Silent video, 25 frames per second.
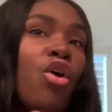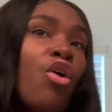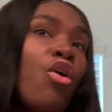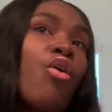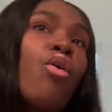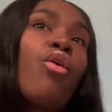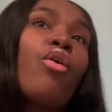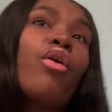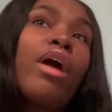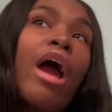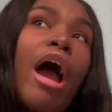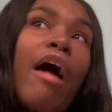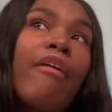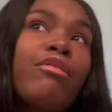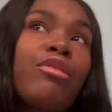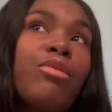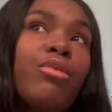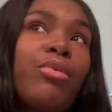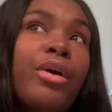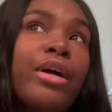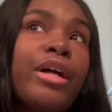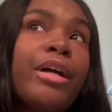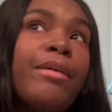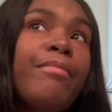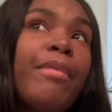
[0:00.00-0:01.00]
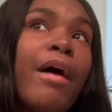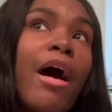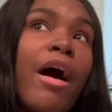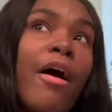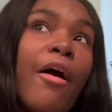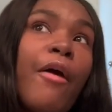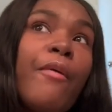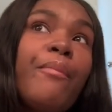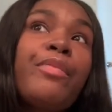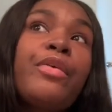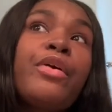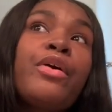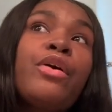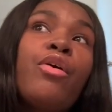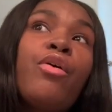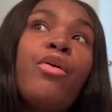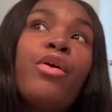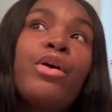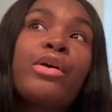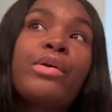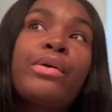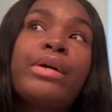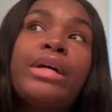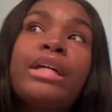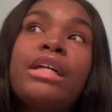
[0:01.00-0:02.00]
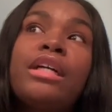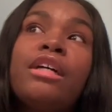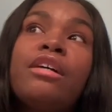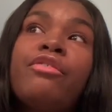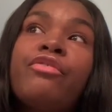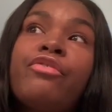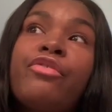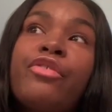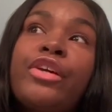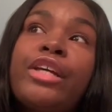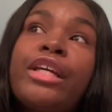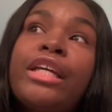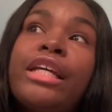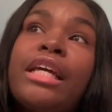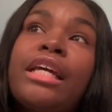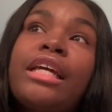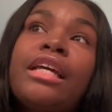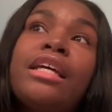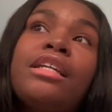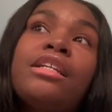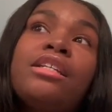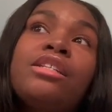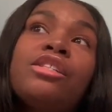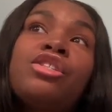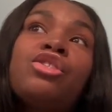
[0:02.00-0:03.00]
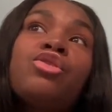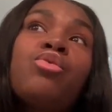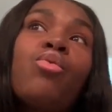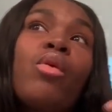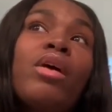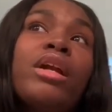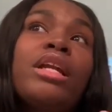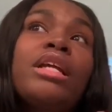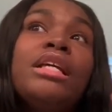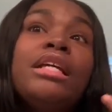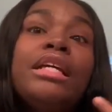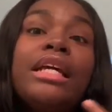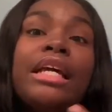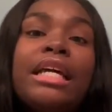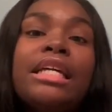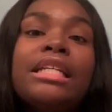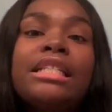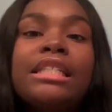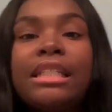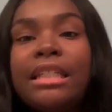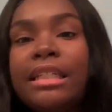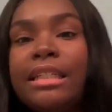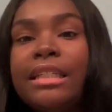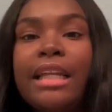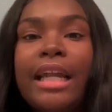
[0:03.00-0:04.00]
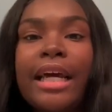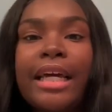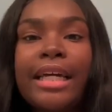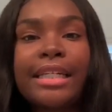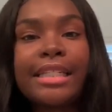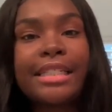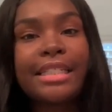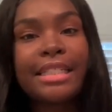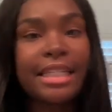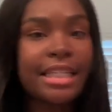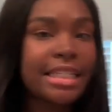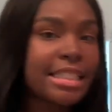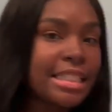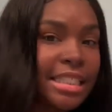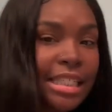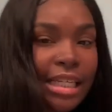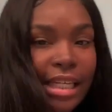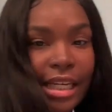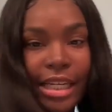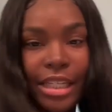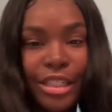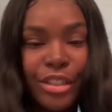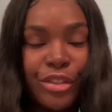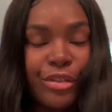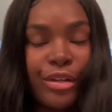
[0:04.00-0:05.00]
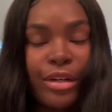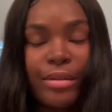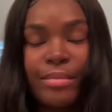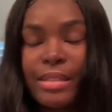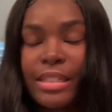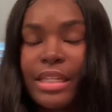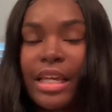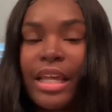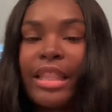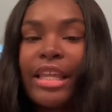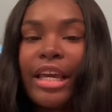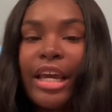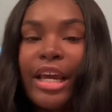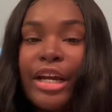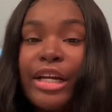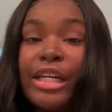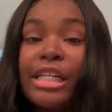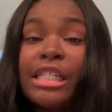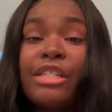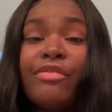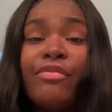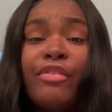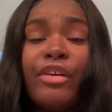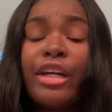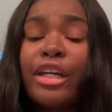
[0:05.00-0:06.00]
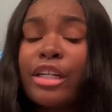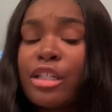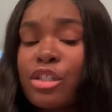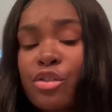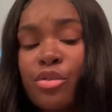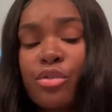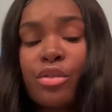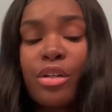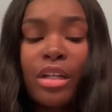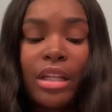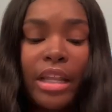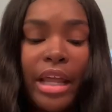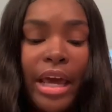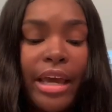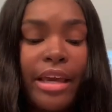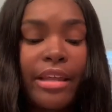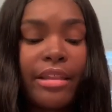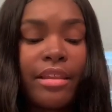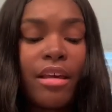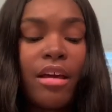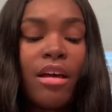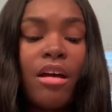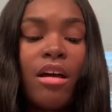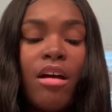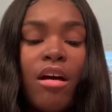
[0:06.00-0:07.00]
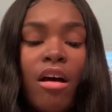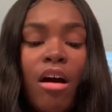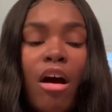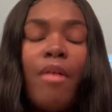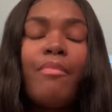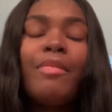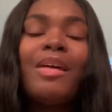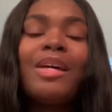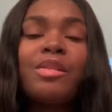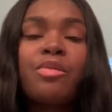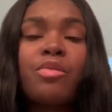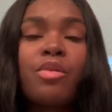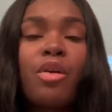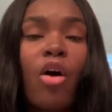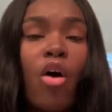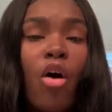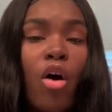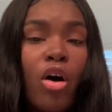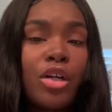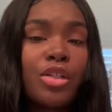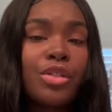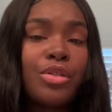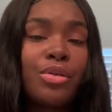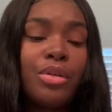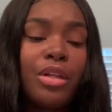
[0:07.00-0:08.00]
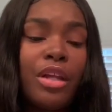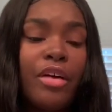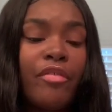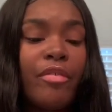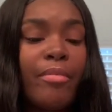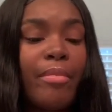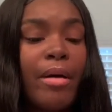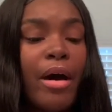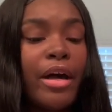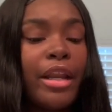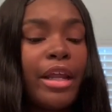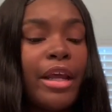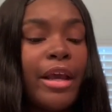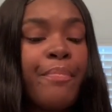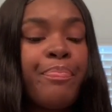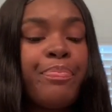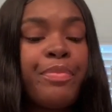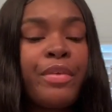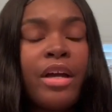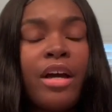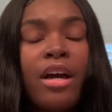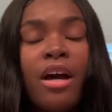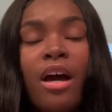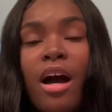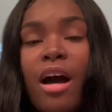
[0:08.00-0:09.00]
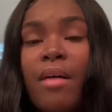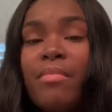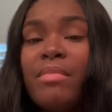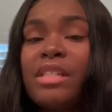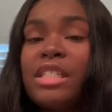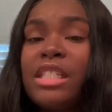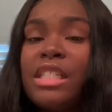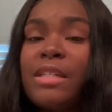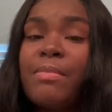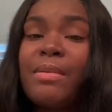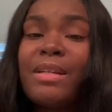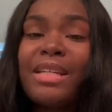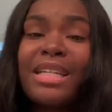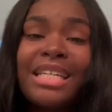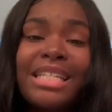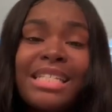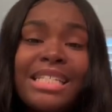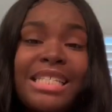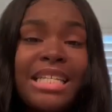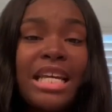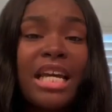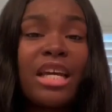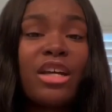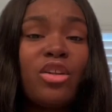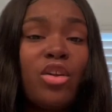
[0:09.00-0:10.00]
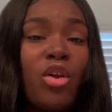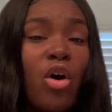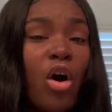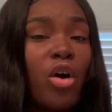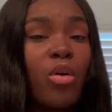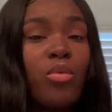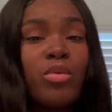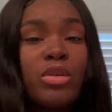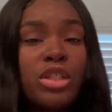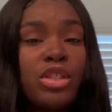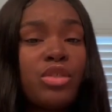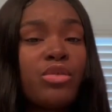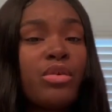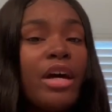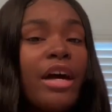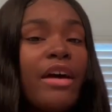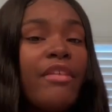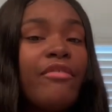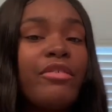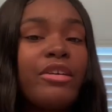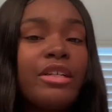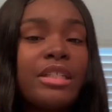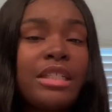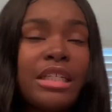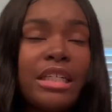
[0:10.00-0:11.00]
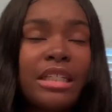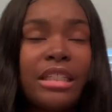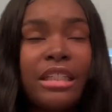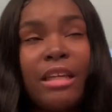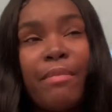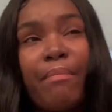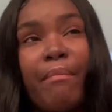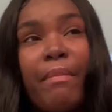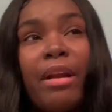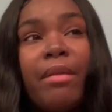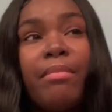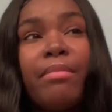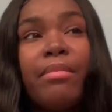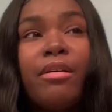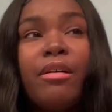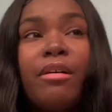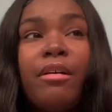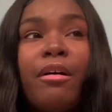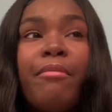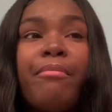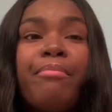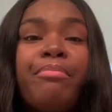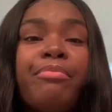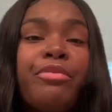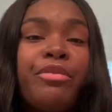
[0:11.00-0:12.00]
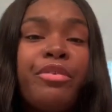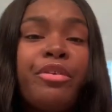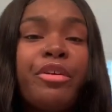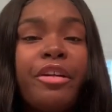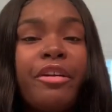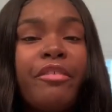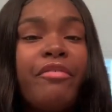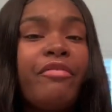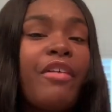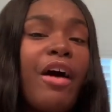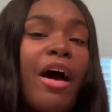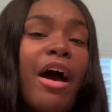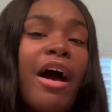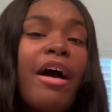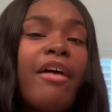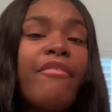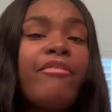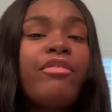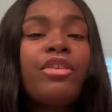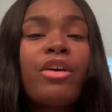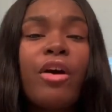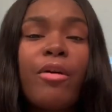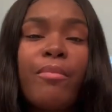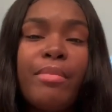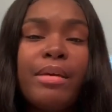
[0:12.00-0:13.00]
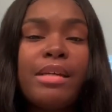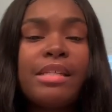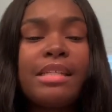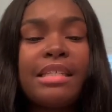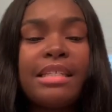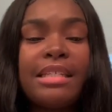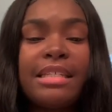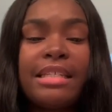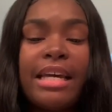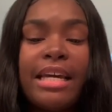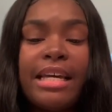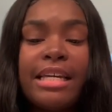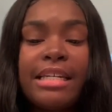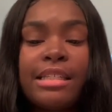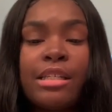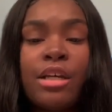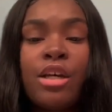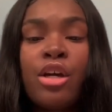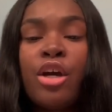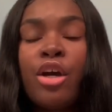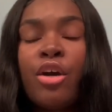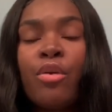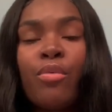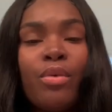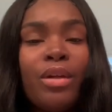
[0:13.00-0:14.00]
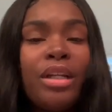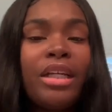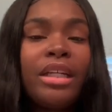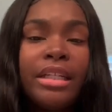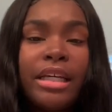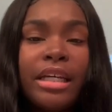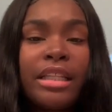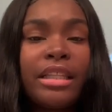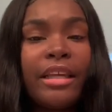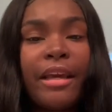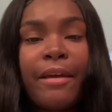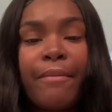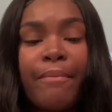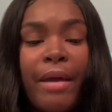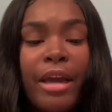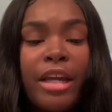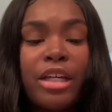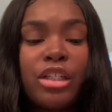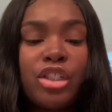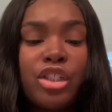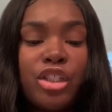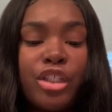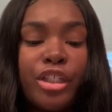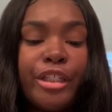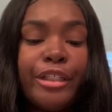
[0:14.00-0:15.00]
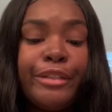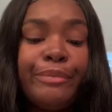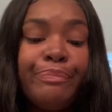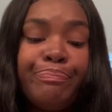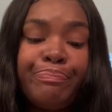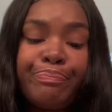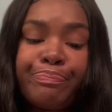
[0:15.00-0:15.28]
or have to worry about ordering a freaking 20 inch and then like a 16 inch, you know what I'm saying? The hair is very true to length. That's what I also love about it. The shipping didn't take long whatsoever. It took the minimum 3 to 5, you know, business days. Really nothing major.